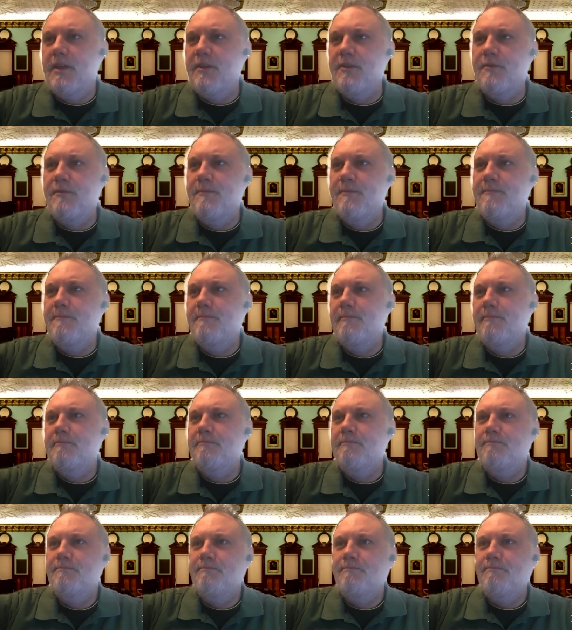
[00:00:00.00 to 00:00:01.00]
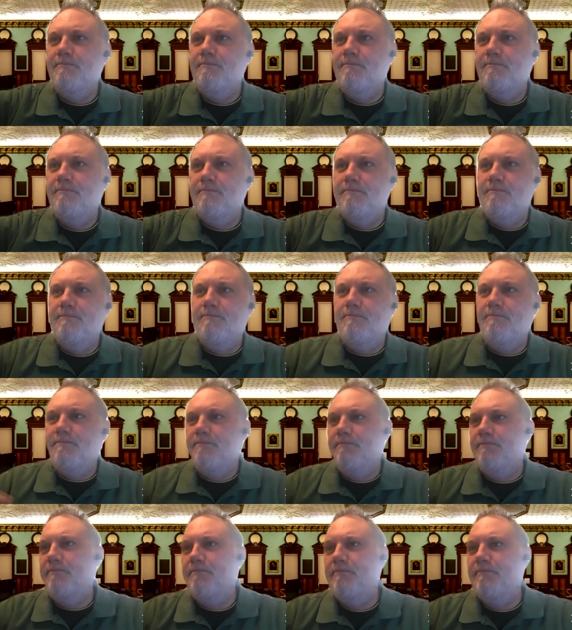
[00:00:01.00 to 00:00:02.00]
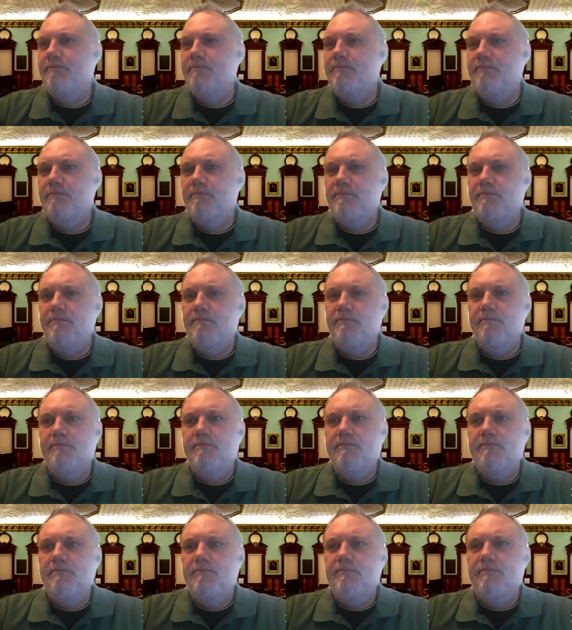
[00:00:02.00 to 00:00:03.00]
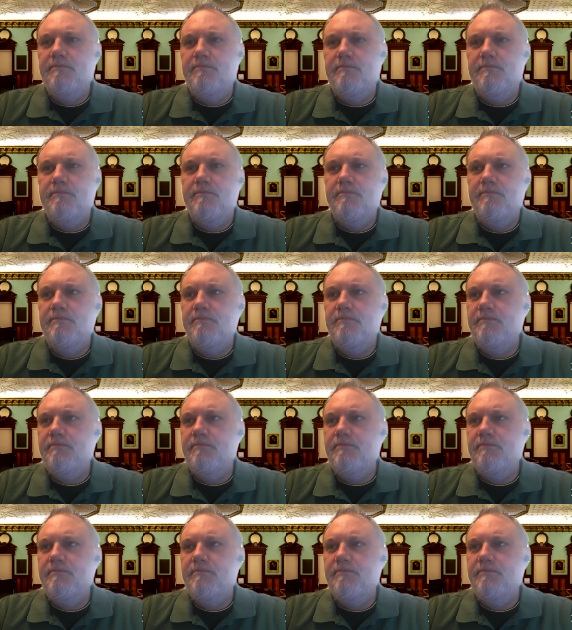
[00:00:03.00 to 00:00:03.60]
Nobody speaks.